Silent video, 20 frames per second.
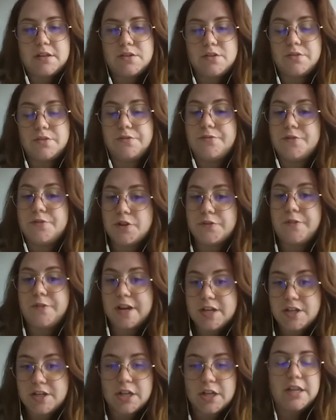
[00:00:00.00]
the
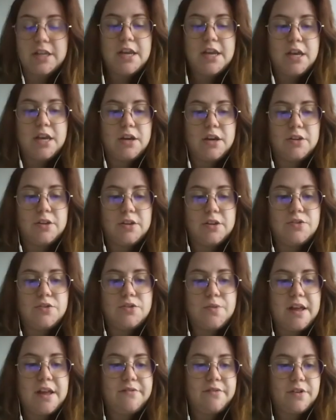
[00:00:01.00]
fraction
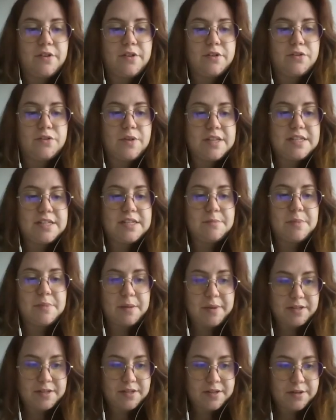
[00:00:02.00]
20
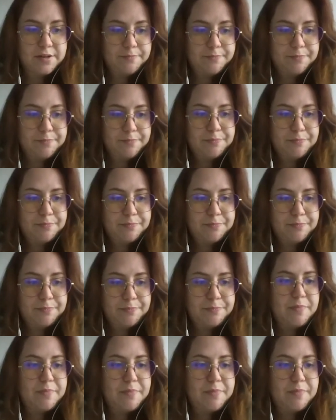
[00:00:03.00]
millimeter.
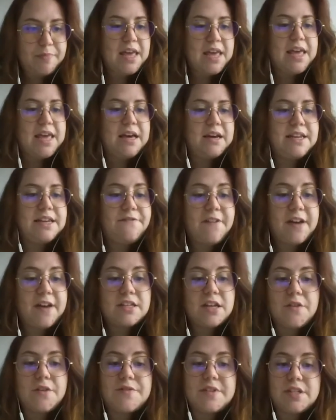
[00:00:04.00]
The effect
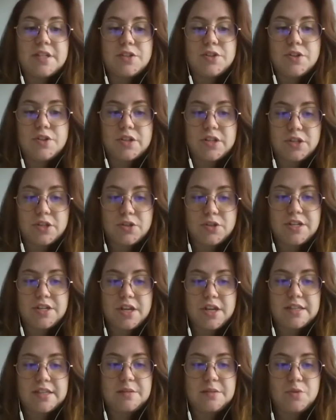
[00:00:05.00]
of CO2
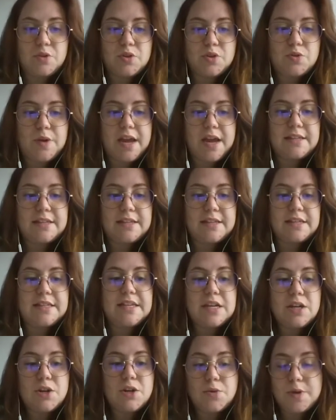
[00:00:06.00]
concentration demonstrates
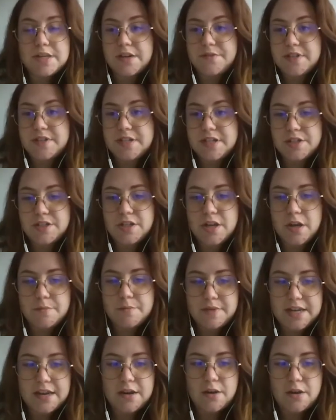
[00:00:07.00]
an increase of CO2
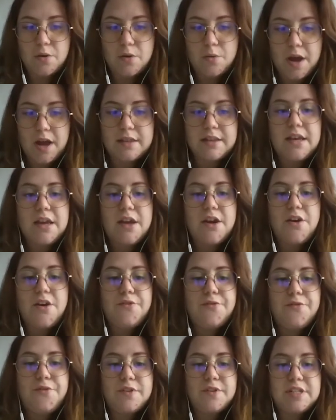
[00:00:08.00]
uptake around
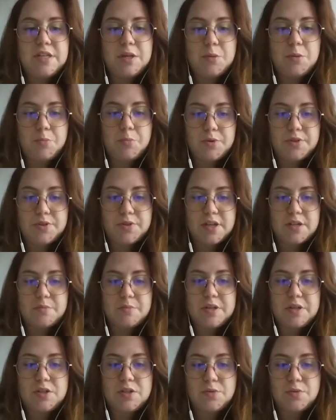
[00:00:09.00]

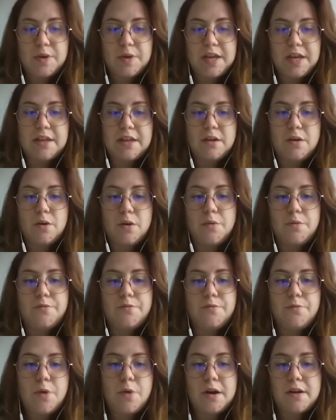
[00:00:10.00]
40% between
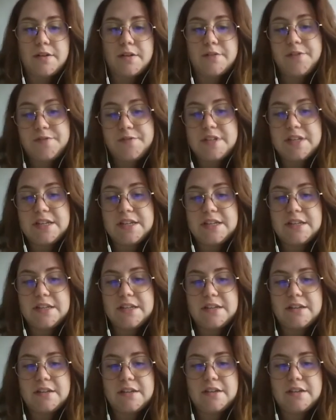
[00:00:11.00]
15%